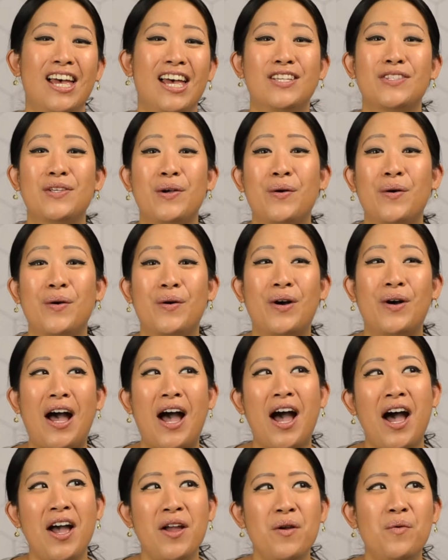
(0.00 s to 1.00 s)
So
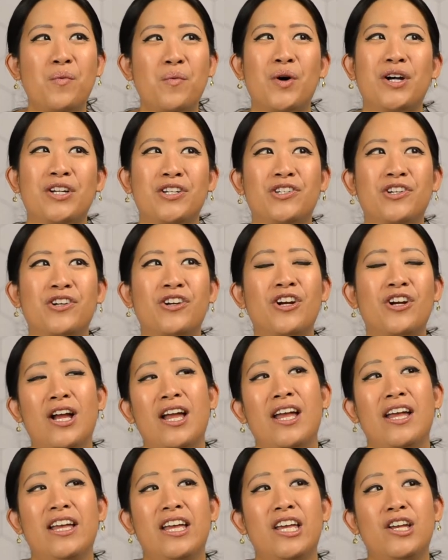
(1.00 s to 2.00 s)
I wonder
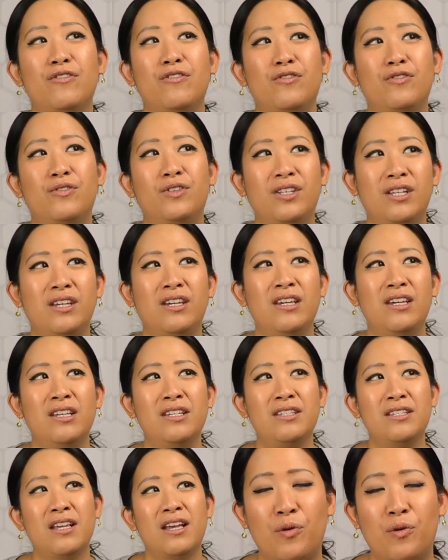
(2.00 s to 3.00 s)
if
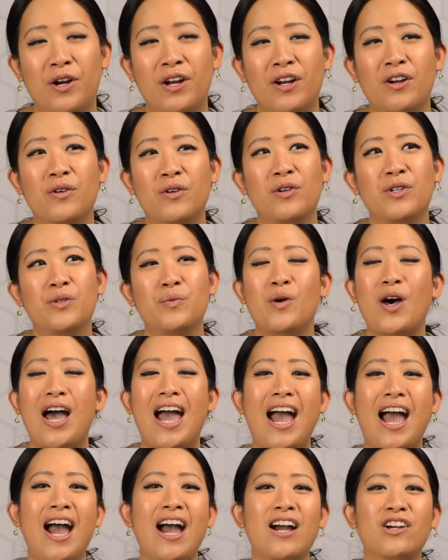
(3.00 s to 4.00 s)
these Pringles will
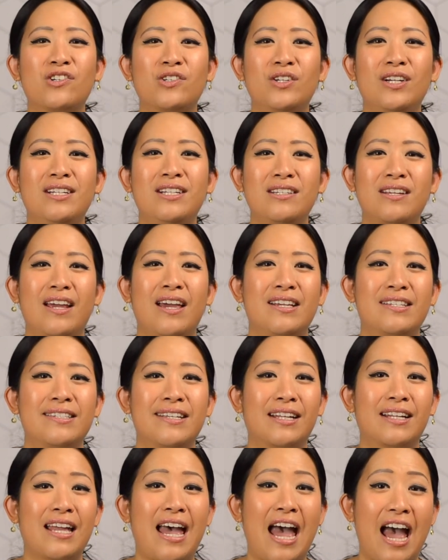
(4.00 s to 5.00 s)
actually taste
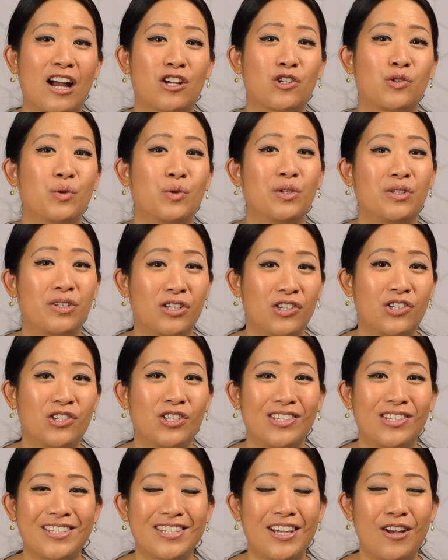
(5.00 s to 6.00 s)
like the actual dish
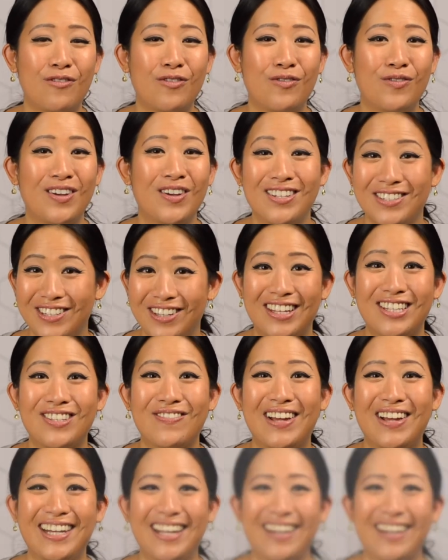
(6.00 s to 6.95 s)
itself. So let's find